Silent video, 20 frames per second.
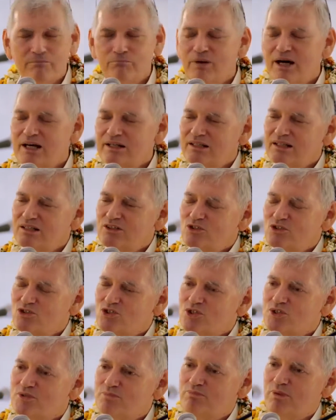But in
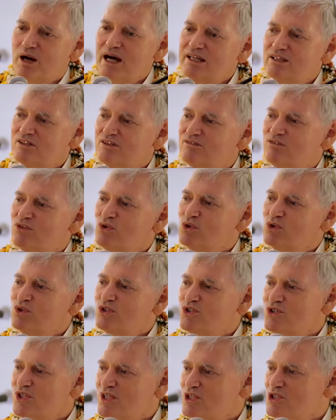spite of all
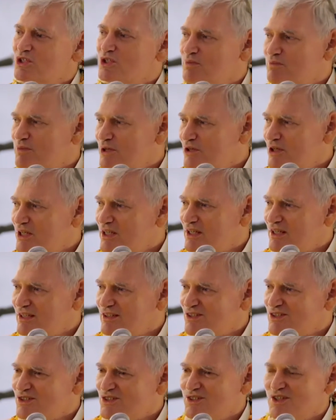this
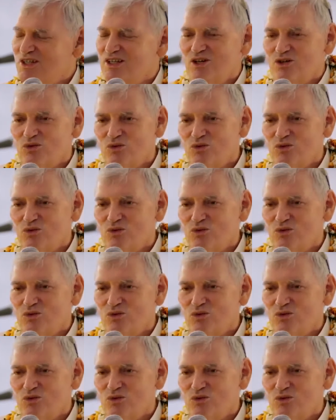experience,